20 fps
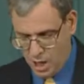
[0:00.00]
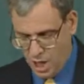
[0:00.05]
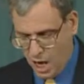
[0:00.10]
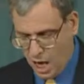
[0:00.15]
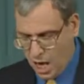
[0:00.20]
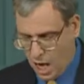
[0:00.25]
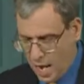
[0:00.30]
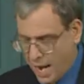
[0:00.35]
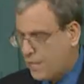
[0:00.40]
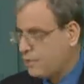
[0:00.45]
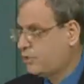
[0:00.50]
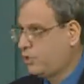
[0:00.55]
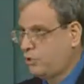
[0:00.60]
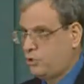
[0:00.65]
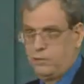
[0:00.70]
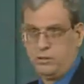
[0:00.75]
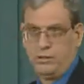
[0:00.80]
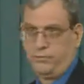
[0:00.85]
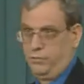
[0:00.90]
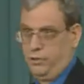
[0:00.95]
as
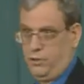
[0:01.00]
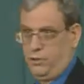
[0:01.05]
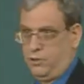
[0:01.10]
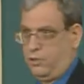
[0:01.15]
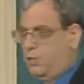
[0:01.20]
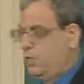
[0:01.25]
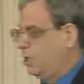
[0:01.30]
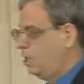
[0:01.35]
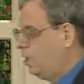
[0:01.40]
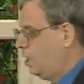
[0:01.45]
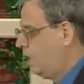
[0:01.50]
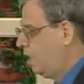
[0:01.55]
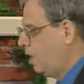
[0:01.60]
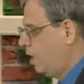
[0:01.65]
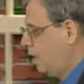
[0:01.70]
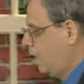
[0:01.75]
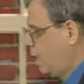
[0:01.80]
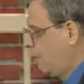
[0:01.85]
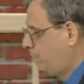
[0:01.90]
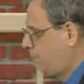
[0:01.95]
their deliverance,
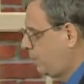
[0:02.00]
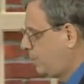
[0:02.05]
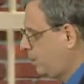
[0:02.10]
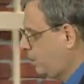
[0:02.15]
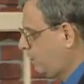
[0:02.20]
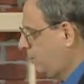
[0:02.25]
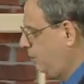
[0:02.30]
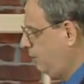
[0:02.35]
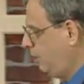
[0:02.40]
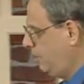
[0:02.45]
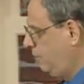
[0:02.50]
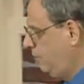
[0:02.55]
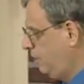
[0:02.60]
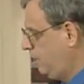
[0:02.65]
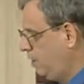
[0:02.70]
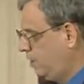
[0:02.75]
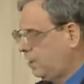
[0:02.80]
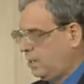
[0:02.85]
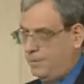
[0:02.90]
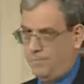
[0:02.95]
particularly
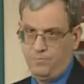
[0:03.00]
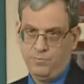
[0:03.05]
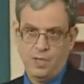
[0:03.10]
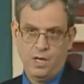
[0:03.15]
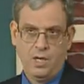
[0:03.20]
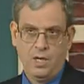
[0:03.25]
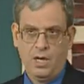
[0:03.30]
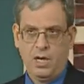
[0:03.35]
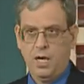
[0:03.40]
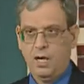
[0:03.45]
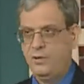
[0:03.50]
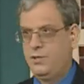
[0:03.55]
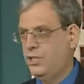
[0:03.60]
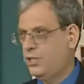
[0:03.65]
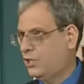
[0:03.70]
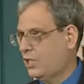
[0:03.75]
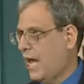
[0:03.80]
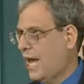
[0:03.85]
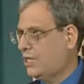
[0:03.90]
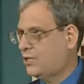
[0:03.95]
the
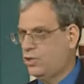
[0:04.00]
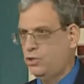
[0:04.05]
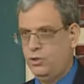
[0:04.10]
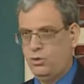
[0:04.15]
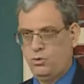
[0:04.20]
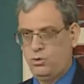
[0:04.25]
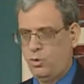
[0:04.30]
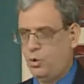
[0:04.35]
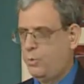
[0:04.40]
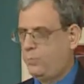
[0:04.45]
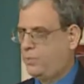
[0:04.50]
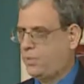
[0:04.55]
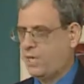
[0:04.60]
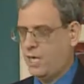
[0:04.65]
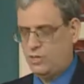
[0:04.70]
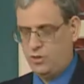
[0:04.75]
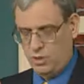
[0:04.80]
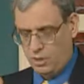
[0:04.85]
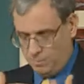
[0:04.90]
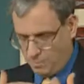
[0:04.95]
assassins groups.
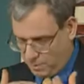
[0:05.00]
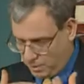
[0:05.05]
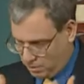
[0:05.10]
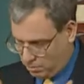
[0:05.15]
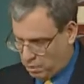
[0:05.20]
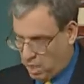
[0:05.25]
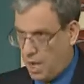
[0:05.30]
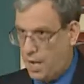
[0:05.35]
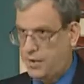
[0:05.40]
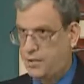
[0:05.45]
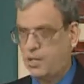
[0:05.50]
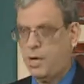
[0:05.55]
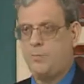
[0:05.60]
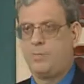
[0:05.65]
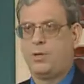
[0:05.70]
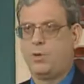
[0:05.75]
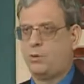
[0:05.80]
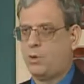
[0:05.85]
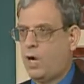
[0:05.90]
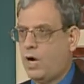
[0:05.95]
They simply lined
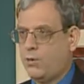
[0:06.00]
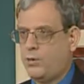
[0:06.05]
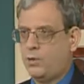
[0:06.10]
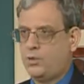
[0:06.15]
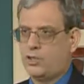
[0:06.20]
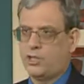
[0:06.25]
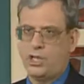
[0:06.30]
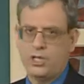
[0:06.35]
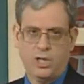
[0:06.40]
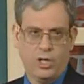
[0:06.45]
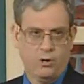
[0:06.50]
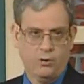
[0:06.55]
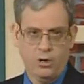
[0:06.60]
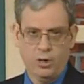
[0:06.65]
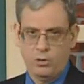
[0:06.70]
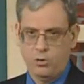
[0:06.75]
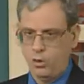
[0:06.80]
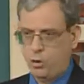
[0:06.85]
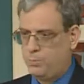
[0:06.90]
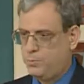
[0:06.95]
up. There were other
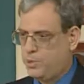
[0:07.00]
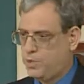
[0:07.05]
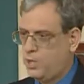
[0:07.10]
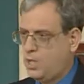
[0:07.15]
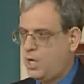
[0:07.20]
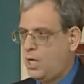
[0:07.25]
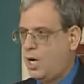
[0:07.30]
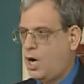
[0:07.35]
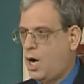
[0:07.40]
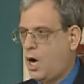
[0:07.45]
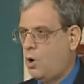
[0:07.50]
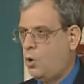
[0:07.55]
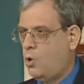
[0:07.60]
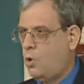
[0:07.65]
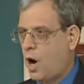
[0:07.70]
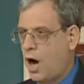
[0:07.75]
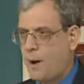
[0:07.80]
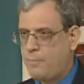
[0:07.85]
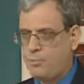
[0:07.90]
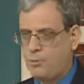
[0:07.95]
sectarian groups
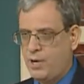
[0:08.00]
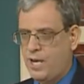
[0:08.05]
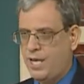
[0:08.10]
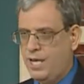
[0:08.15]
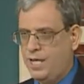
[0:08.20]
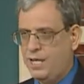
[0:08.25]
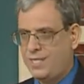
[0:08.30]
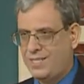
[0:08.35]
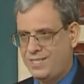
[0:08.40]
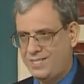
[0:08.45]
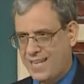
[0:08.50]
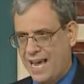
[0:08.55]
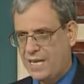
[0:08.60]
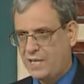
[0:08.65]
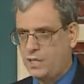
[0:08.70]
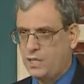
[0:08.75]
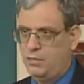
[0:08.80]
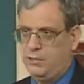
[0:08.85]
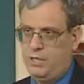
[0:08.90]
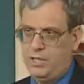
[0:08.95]
who operated
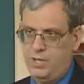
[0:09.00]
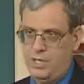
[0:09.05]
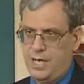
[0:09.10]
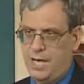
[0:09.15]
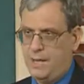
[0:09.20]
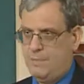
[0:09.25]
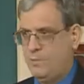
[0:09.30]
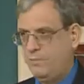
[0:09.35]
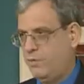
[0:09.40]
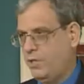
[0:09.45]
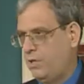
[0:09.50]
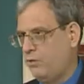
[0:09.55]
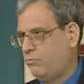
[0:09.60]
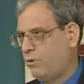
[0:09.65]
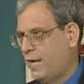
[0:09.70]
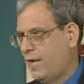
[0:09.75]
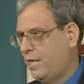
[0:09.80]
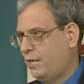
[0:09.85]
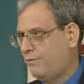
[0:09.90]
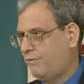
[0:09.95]
technically in the name of the
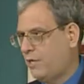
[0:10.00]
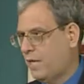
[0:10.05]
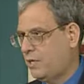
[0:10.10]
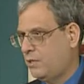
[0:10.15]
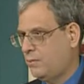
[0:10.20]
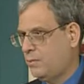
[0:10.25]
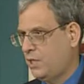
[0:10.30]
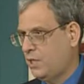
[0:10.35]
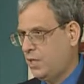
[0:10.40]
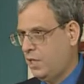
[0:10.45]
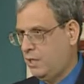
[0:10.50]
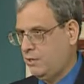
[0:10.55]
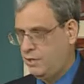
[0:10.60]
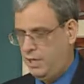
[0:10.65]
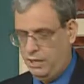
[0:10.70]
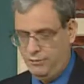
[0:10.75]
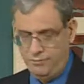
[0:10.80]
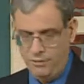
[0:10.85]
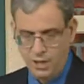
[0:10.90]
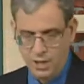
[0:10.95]
reigning Fatimid
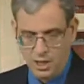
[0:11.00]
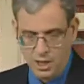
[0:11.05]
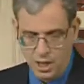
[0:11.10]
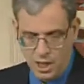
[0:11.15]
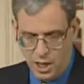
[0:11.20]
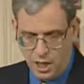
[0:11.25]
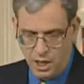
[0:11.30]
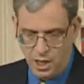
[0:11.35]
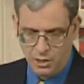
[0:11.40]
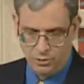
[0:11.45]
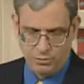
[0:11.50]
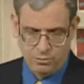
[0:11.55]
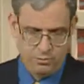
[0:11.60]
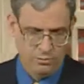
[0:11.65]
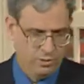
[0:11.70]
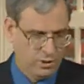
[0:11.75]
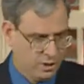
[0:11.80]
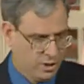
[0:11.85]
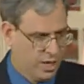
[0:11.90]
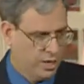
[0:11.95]
caliph
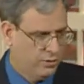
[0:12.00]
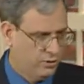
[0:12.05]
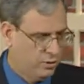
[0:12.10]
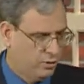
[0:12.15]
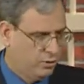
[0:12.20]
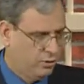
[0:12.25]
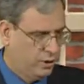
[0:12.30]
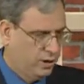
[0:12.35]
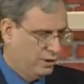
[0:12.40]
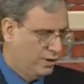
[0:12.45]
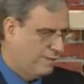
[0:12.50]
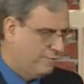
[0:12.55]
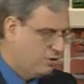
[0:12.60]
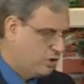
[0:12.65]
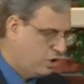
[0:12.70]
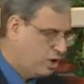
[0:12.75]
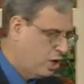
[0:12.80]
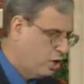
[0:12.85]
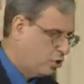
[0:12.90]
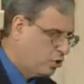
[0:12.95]
through the 10th and early
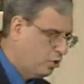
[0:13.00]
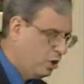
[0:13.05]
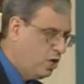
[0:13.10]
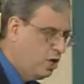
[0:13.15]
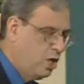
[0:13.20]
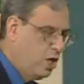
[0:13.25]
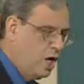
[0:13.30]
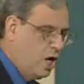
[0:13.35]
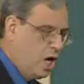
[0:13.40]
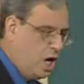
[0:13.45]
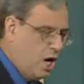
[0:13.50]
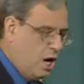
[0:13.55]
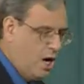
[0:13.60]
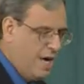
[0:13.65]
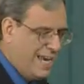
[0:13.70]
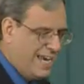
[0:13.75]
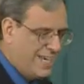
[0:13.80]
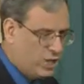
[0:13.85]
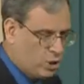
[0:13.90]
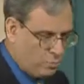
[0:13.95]
11th century,
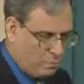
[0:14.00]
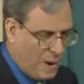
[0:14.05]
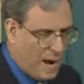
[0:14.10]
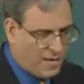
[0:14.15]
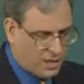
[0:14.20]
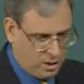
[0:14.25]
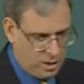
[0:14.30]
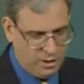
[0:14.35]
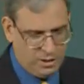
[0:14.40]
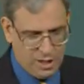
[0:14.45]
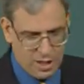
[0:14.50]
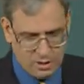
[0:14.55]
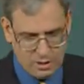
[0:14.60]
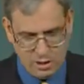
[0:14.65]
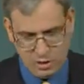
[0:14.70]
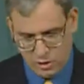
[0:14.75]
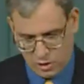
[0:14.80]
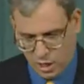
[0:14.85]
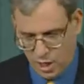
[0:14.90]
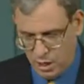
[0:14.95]
expecting
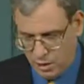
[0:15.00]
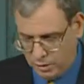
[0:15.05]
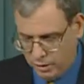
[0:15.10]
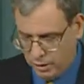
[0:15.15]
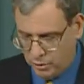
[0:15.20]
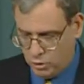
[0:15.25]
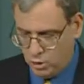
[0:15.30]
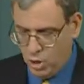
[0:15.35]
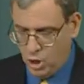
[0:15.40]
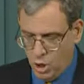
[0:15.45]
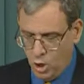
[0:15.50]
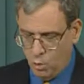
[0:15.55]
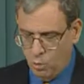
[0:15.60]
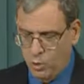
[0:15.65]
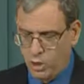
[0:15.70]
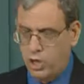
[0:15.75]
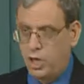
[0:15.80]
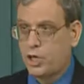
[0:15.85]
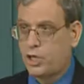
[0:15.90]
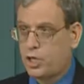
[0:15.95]
that these caliphs
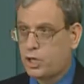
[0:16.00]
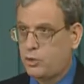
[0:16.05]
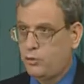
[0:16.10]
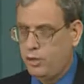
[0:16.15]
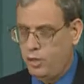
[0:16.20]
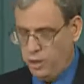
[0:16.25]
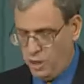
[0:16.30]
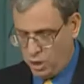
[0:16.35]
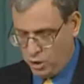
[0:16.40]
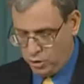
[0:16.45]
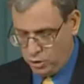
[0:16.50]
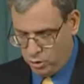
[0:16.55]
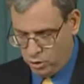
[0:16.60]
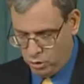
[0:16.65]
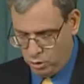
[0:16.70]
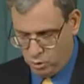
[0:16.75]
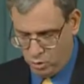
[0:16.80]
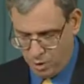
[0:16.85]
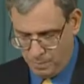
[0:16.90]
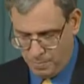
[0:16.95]
would usher in a
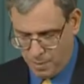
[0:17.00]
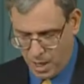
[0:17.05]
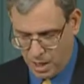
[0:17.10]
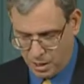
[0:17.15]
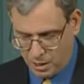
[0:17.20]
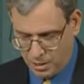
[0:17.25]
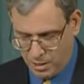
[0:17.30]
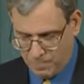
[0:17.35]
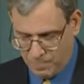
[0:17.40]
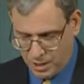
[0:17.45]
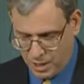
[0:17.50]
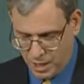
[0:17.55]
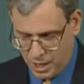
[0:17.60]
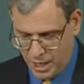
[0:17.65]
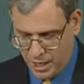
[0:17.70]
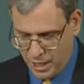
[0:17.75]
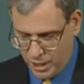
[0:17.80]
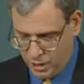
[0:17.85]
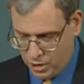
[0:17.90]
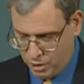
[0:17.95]
new apocalyptic
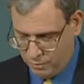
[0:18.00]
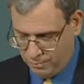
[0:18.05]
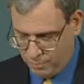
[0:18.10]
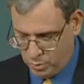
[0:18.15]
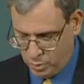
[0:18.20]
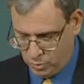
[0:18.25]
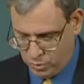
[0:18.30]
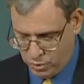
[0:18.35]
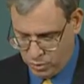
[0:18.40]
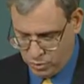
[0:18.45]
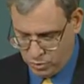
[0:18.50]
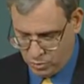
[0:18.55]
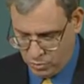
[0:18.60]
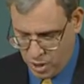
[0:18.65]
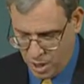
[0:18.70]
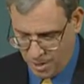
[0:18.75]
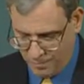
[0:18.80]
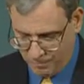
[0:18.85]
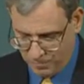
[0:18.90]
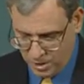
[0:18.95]
age of pure
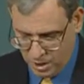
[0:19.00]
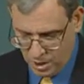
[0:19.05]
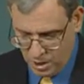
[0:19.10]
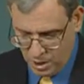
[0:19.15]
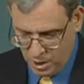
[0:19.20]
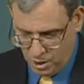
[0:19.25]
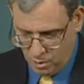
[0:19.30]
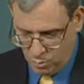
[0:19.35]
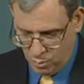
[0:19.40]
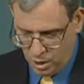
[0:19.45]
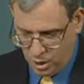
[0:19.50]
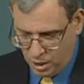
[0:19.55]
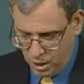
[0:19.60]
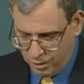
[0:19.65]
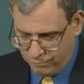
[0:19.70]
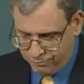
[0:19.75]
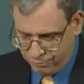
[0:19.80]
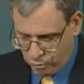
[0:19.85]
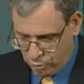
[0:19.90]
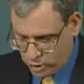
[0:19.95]
Islam. Well,
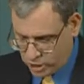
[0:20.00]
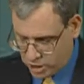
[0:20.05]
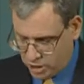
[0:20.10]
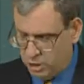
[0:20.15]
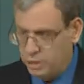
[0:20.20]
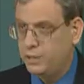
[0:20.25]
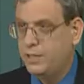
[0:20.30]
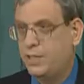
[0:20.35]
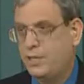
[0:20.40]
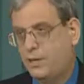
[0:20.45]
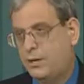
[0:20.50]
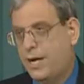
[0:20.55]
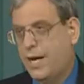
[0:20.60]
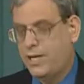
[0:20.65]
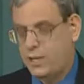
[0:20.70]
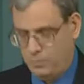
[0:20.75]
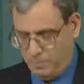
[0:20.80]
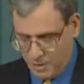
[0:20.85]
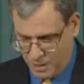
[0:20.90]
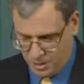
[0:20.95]
unfortunately,
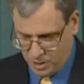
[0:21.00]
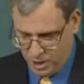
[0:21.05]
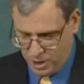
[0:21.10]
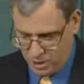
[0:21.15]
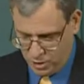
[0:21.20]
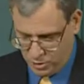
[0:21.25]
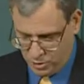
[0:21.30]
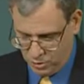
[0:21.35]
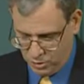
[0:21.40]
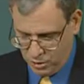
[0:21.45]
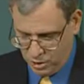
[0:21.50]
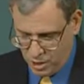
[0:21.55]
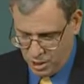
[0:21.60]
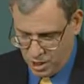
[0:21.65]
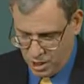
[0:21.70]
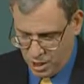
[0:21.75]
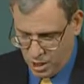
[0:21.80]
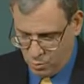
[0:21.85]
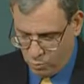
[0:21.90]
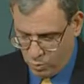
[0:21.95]
their expectations
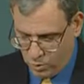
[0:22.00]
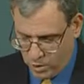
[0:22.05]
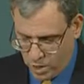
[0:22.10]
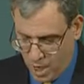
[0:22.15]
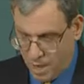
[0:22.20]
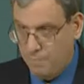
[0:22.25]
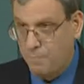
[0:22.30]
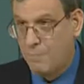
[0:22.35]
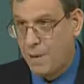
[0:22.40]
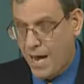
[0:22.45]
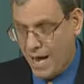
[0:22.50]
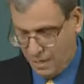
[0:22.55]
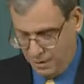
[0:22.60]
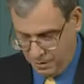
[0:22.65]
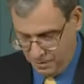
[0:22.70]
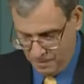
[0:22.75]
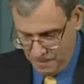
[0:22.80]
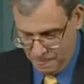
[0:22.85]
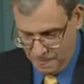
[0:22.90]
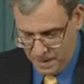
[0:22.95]
were not
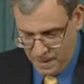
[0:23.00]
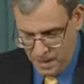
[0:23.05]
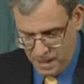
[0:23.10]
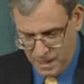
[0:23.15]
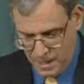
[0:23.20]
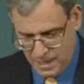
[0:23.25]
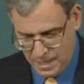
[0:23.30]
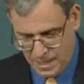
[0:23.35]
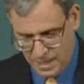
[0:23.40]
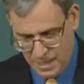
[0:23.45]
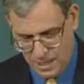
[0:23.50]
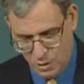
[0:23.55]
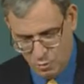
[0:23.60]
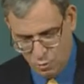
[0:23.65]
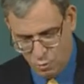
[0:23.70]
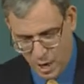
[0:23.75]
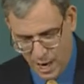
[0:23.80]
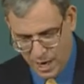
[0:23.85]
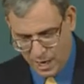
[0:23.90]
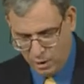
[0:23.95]
met.
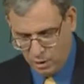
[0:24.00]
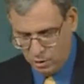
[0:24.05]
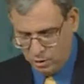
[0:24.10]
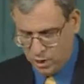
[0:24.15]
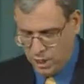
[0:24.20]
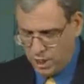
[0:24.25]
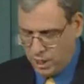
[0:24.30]
While